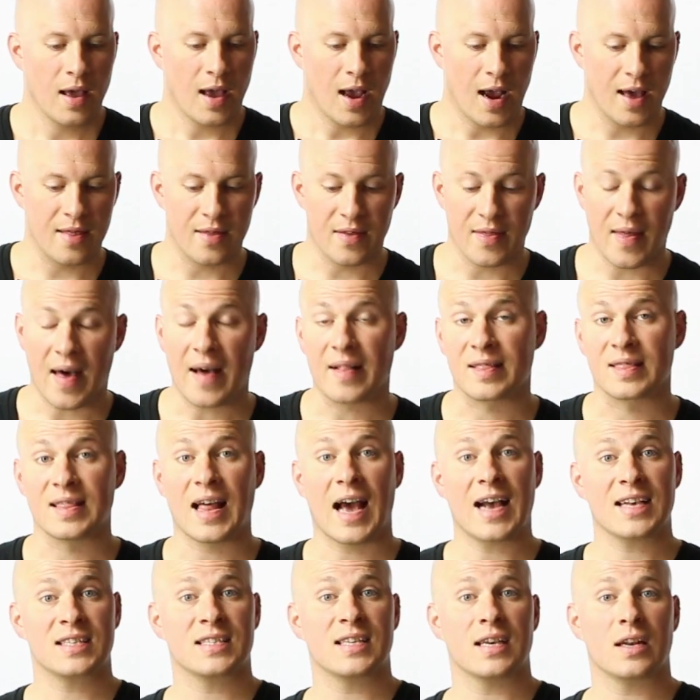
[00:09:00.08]
And then that
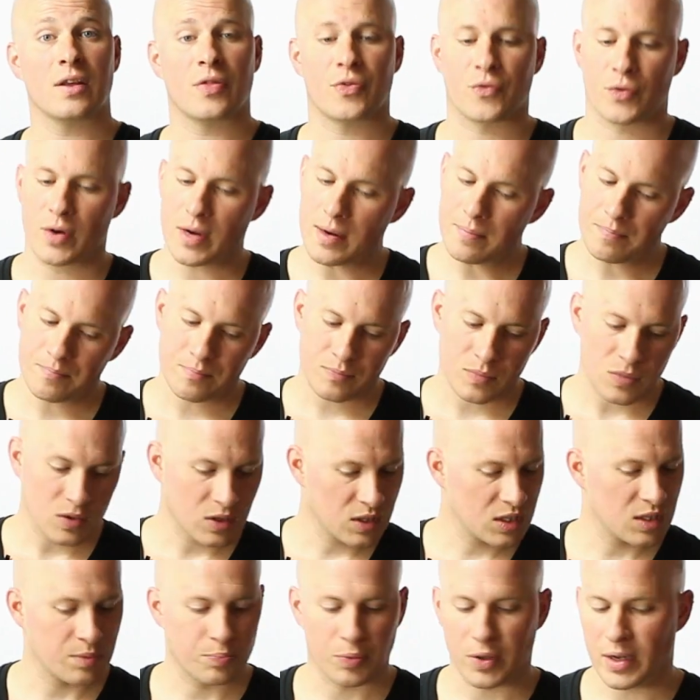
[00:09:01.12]
last set of 3,
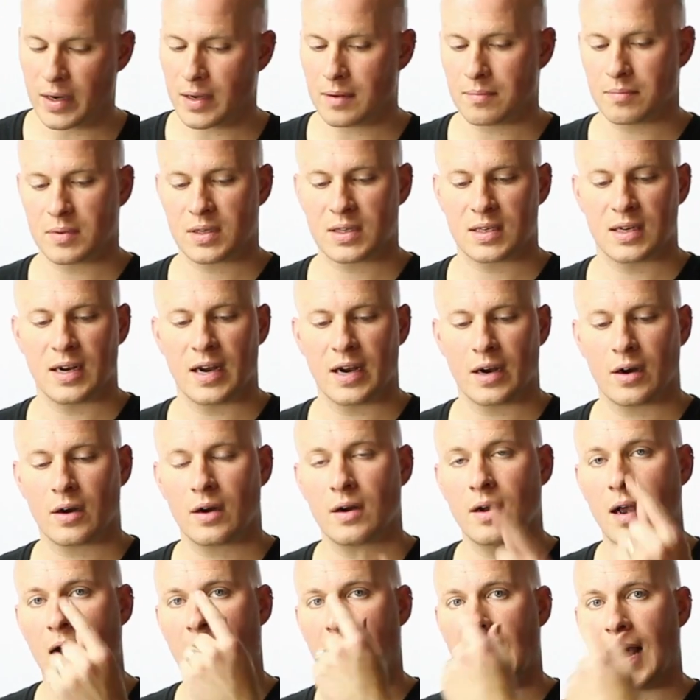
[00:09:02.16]
split it,
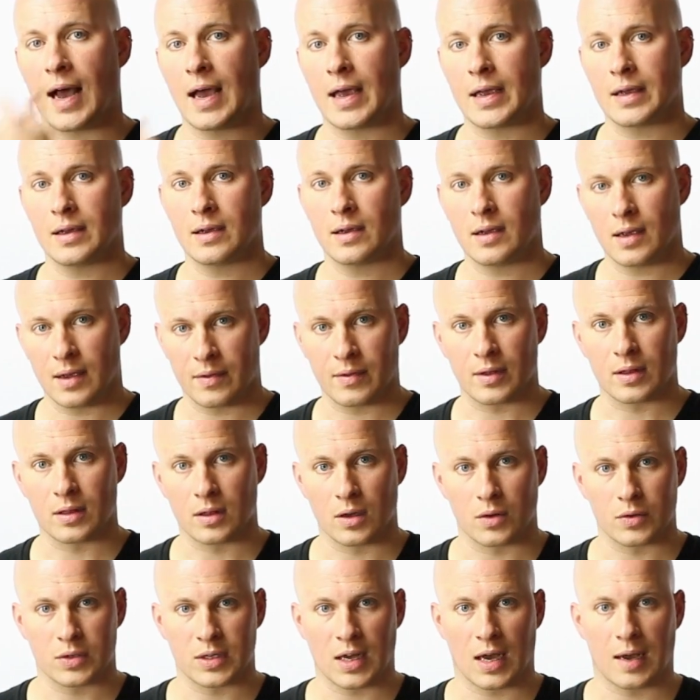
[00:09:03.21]
snare, high, and then
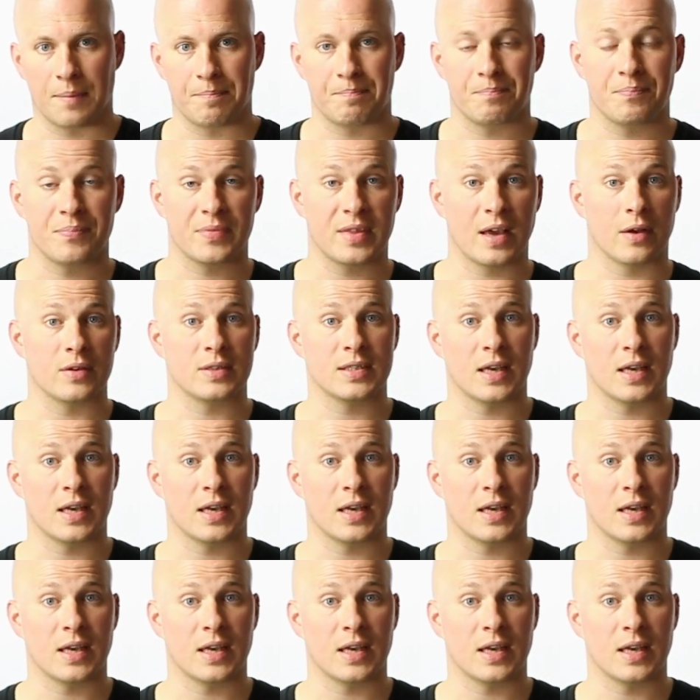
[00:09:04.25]
low tom. That would